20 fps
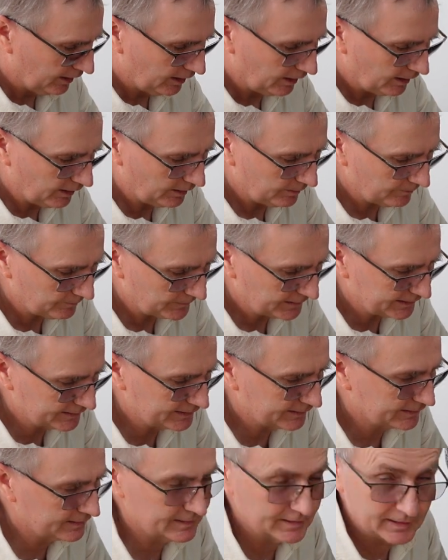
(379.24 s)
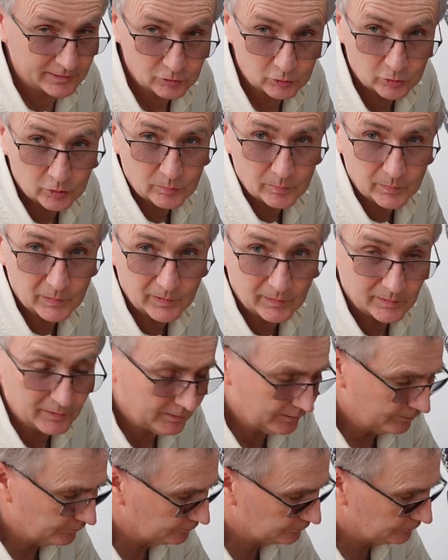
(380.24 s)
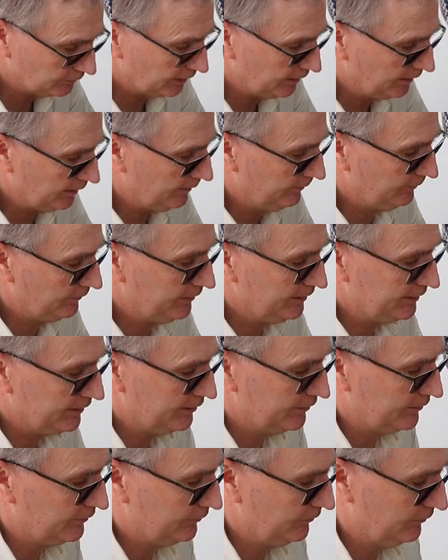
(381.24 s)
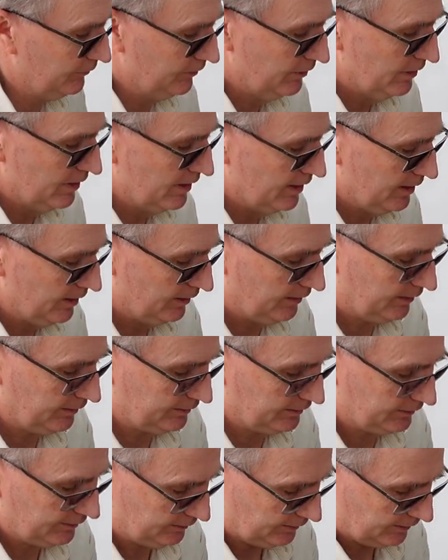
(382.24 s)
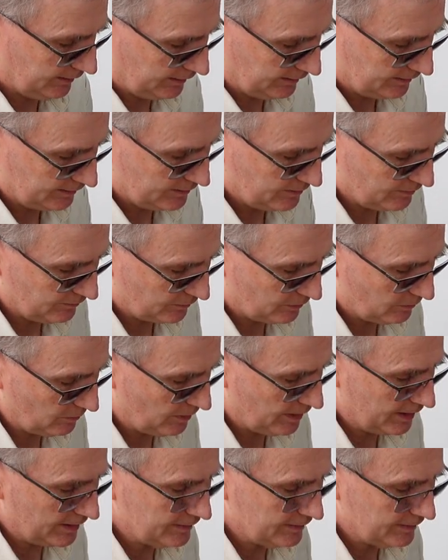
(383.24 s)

This extension bar, very useful, because it's not quite